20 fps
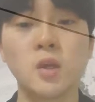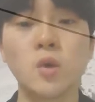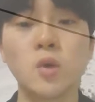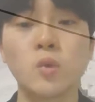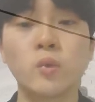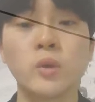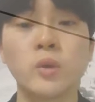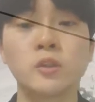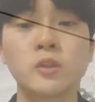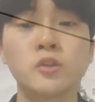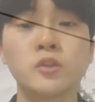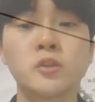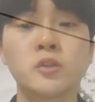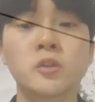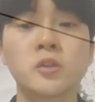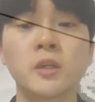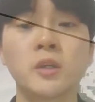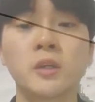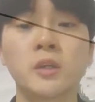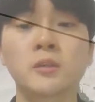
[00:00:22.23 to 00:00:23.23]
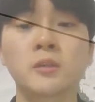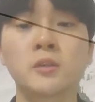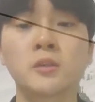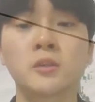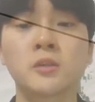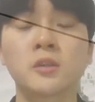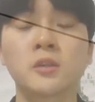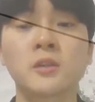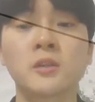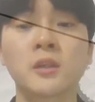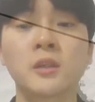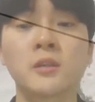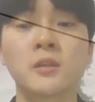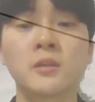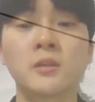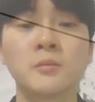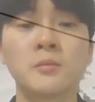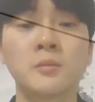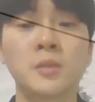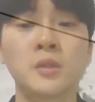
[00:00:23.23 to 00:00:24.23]
When user enters the cell
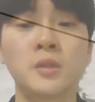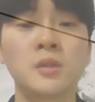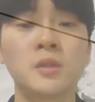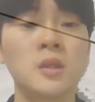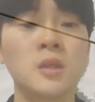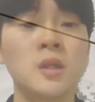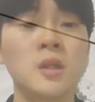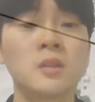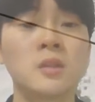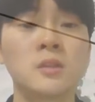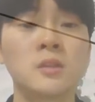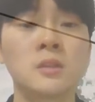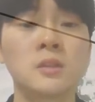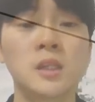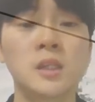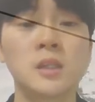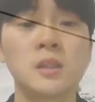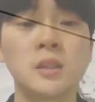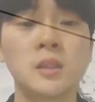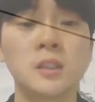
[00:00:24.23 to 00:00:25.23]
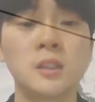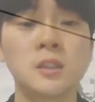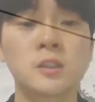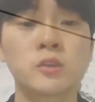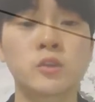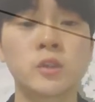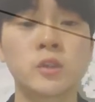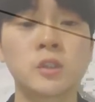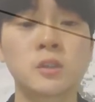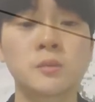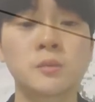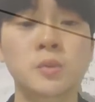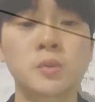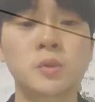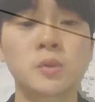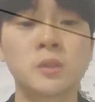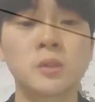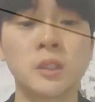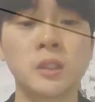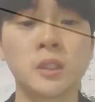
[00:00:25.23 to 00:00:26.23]
number, the cell is
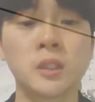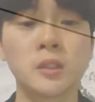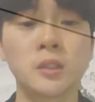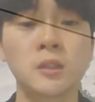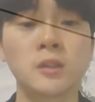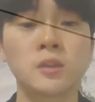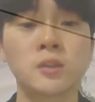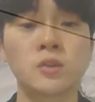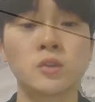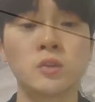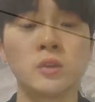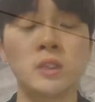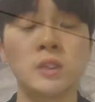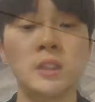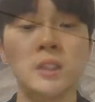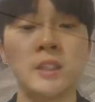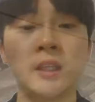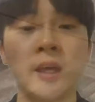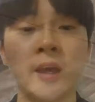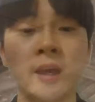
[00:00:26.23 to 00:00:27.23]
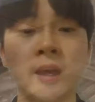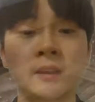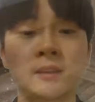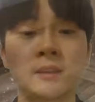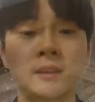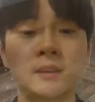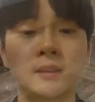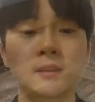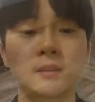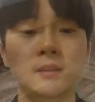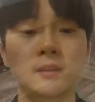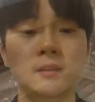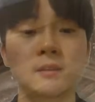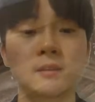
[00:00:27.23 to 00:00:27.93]
transported to the exit.